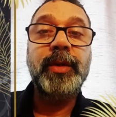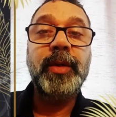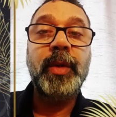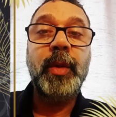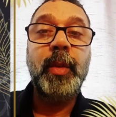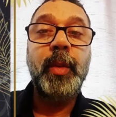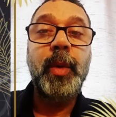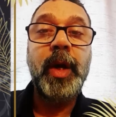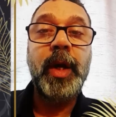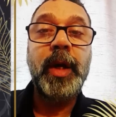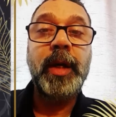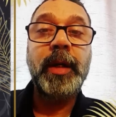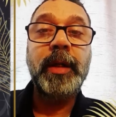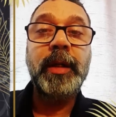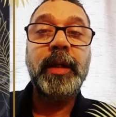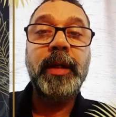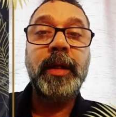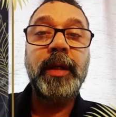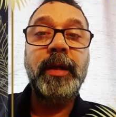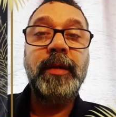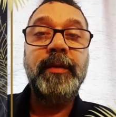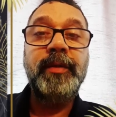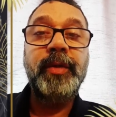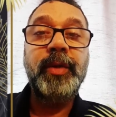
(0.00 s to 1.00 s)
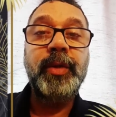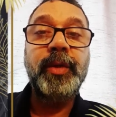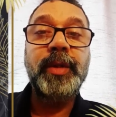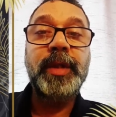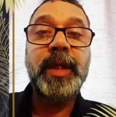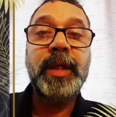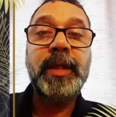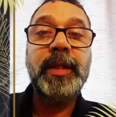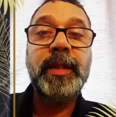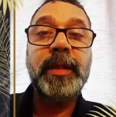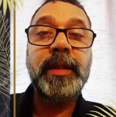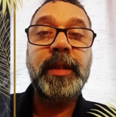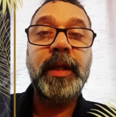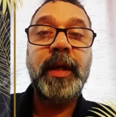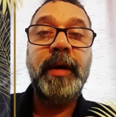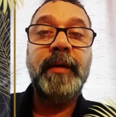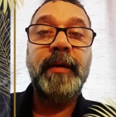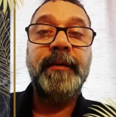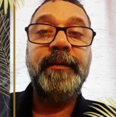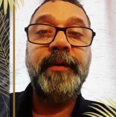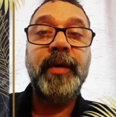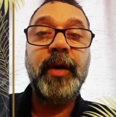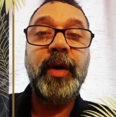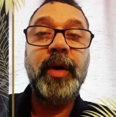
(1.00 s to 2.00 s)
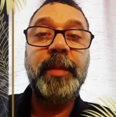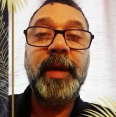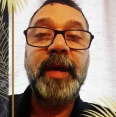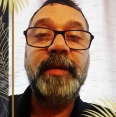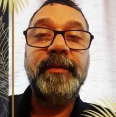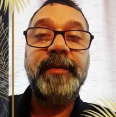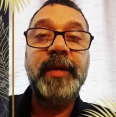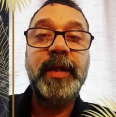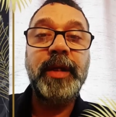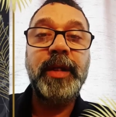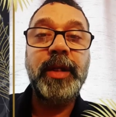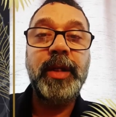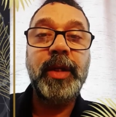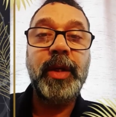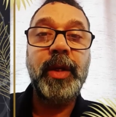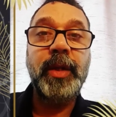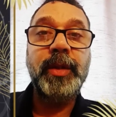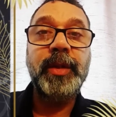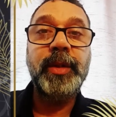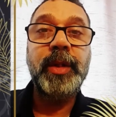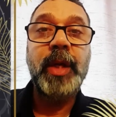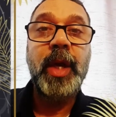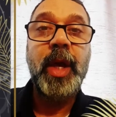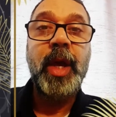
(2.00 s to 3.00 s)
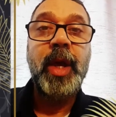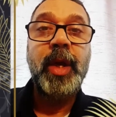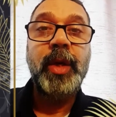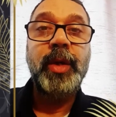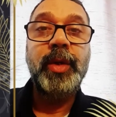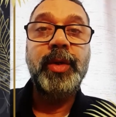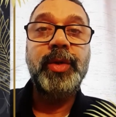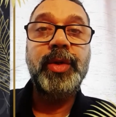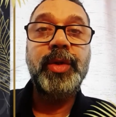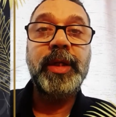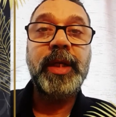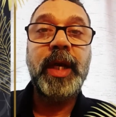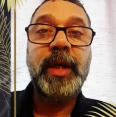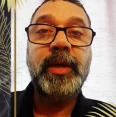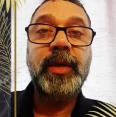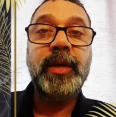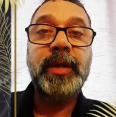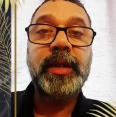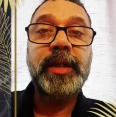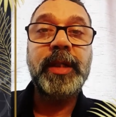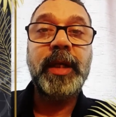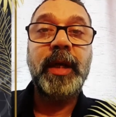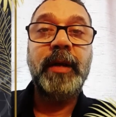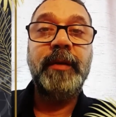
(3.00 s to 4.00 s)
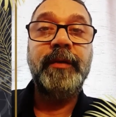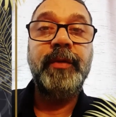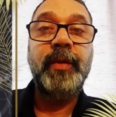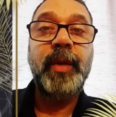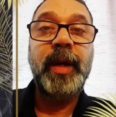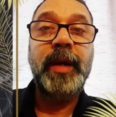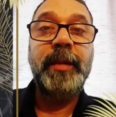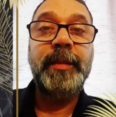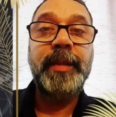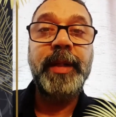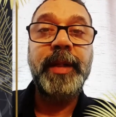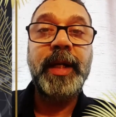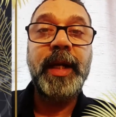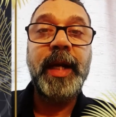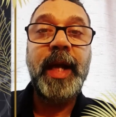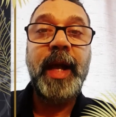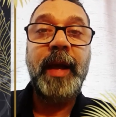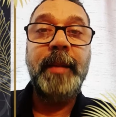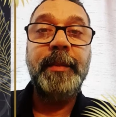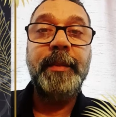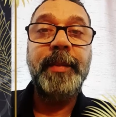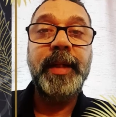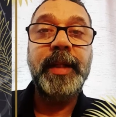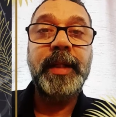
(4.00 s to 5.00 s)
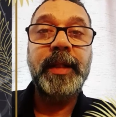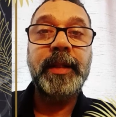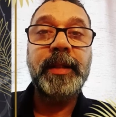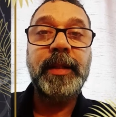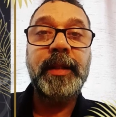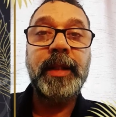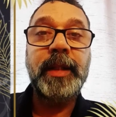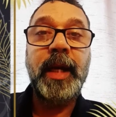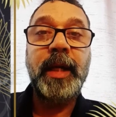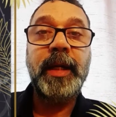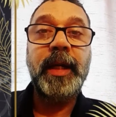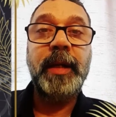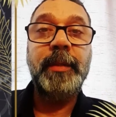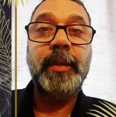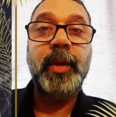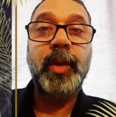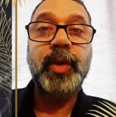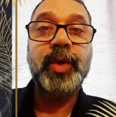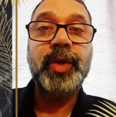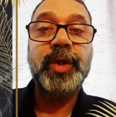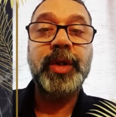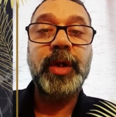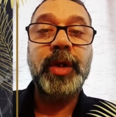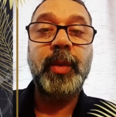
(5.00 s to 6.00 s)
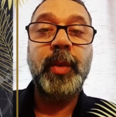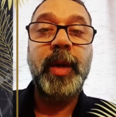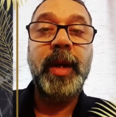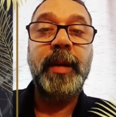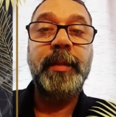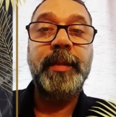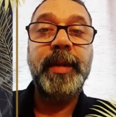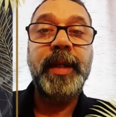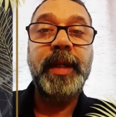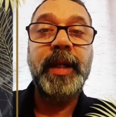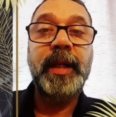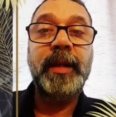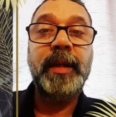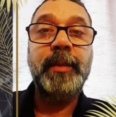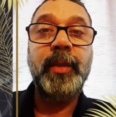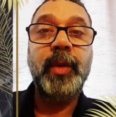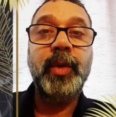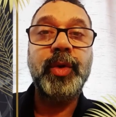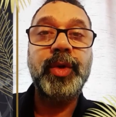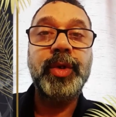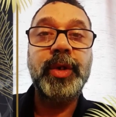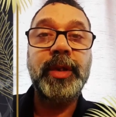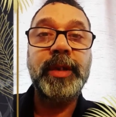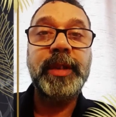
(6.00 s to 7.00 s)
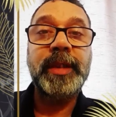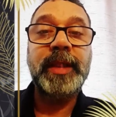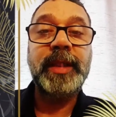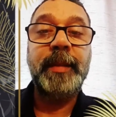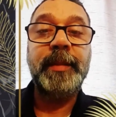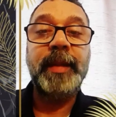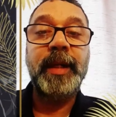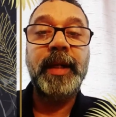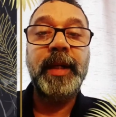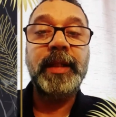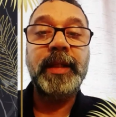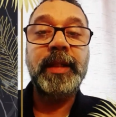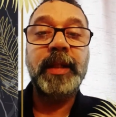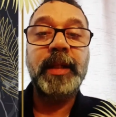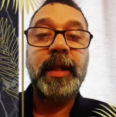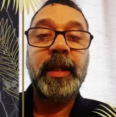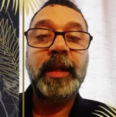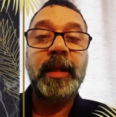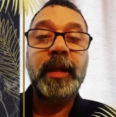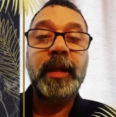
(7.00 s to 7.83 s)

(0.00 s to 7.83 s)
work. If you just follow my videos, you should get yourself well-being and happiness and emotional well-being and emotional stability.